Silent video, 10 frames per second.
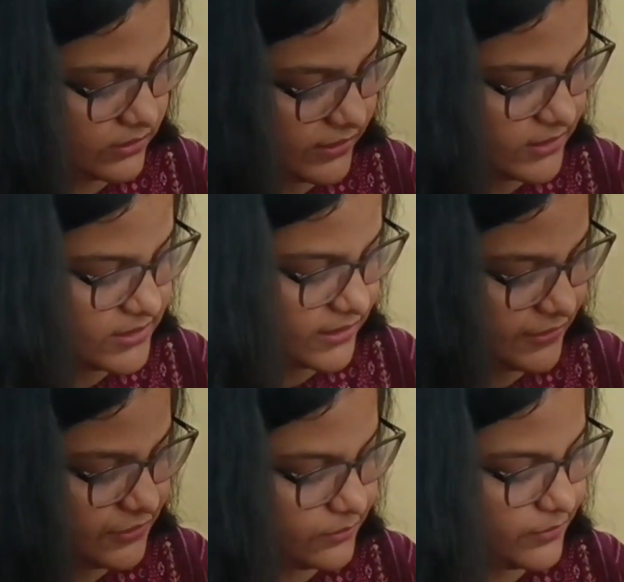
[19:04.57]
let us
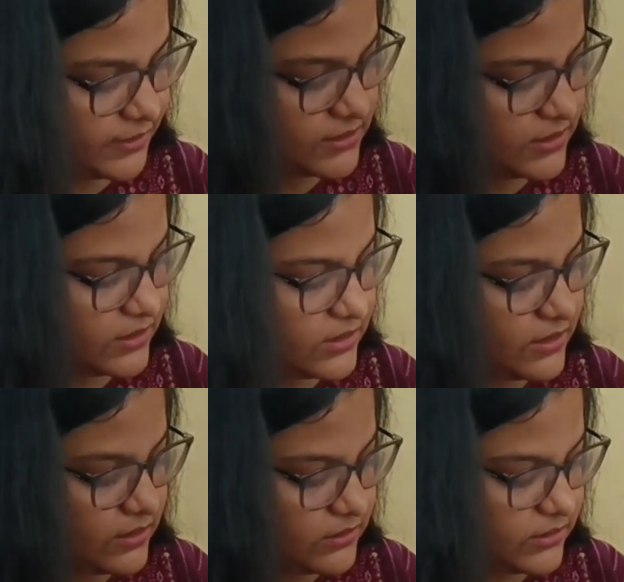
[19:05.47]
interbreed
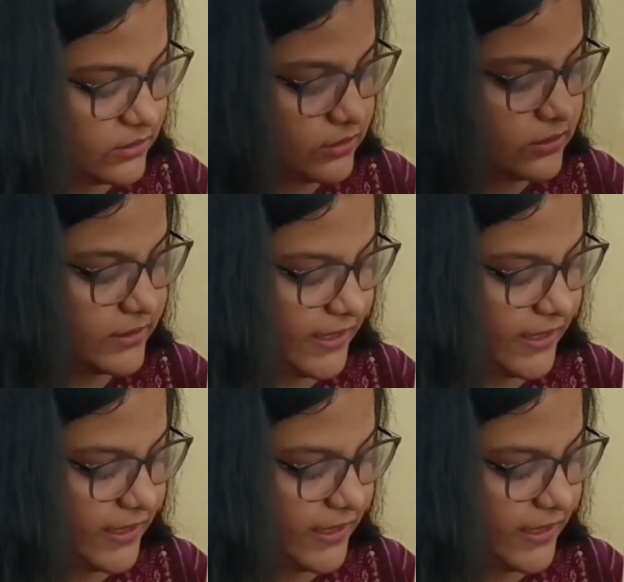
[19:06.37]
the